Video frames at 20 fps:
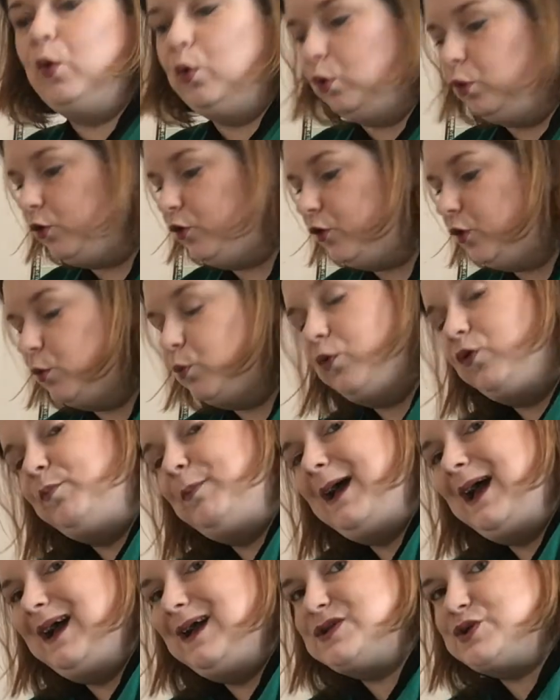or you would
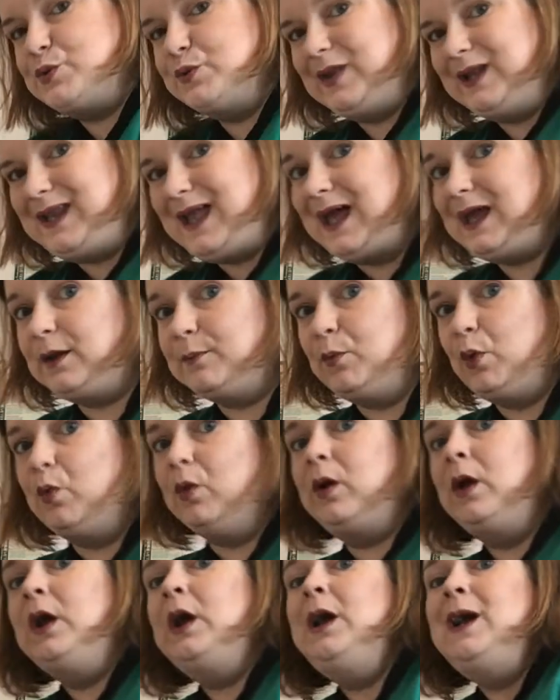pad on the leg more.